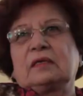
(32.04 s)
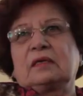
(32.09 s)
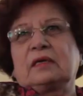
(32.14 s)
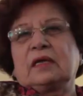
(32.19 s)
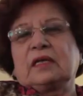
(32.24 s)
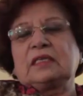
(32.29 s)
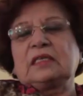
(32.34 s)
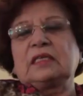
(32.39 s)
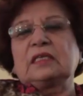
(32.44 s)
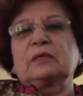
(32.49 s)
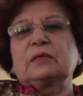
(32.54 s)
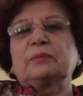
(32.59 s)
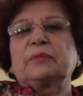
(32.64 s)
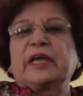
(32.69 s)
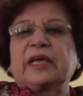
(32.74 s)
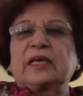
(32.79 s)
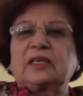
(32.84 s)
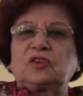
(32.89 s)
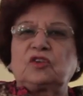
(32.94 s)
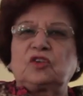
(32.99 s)
The racism
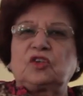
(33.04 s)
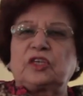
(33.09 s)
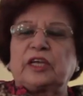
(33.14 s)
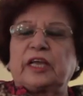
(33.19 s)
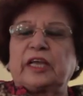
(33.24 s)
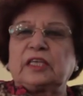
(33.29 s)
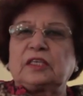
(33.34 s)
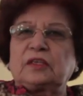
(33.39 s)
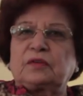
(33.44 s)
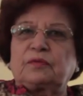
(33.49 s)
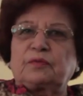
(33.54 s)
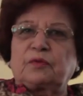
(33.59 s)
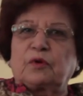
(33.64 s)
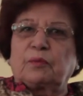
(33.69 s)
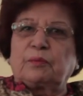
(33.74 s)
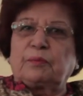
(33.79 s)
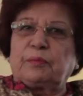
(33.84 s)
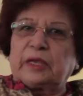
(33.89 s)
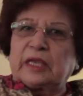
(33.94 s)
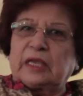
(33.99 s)
has changed
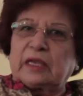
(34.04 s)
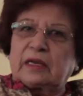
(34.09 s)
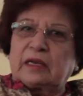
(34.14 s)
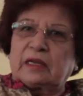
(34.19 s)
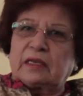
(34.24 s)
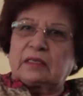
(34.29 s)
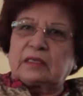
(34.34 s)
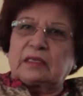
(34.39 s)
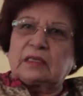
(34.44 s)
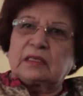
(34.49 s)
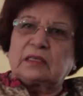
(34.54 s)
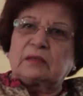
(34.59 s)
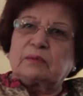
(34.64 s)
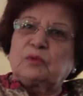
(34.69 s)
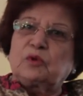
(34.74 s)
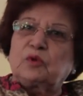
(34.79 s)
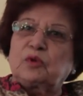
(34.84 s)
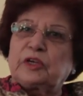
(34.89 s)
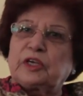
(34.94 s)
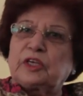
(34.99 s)
from being
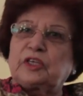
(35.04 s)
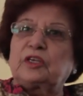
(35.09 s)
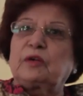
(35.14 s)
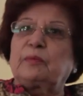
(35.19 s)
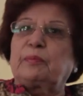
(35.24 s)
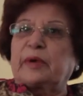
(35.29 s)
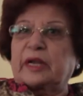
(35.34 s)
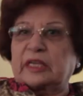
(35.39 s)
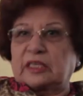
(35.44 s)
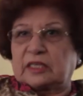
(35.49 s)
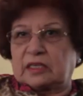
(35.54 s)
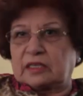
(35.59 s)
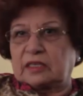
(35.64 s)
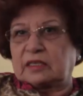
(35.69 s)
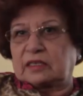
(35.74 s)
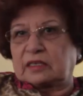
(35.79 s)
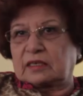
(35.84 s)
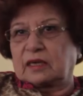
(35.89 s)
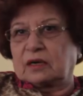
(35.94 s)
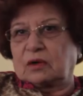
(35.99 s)
racism to racial
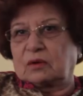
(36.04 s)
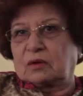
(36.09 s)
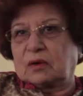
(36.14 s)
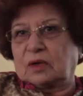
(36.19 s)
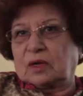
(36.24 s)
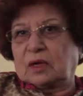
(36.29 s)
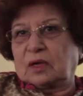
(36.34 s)
prejudice now.